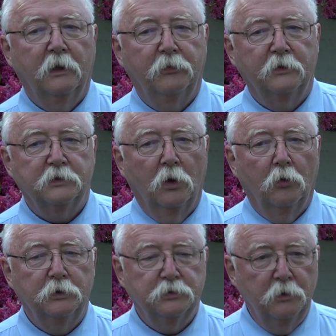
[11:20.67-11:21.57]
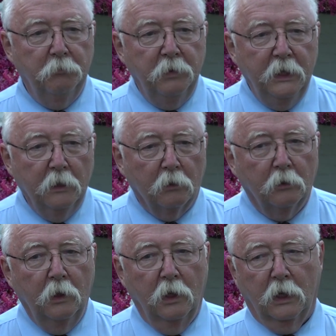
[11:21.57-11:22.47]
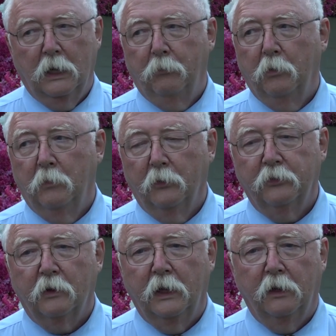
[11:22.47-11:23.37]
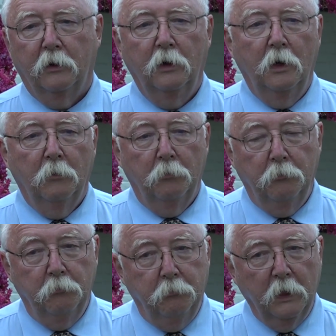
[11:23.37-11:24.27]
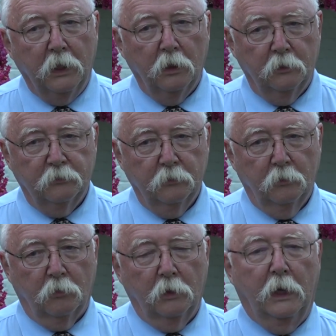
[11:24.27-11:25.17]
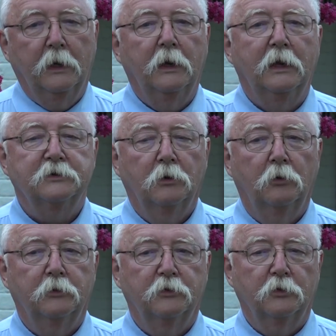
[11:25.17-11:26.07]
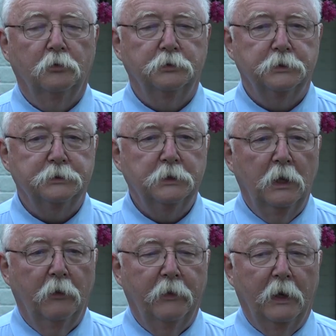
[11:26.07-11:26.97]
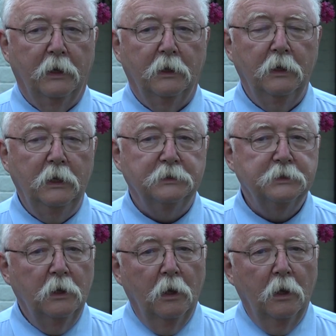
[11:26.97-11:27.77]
that this law is repealed a couple months later, because Rhode Island has all the soldiers that it needs.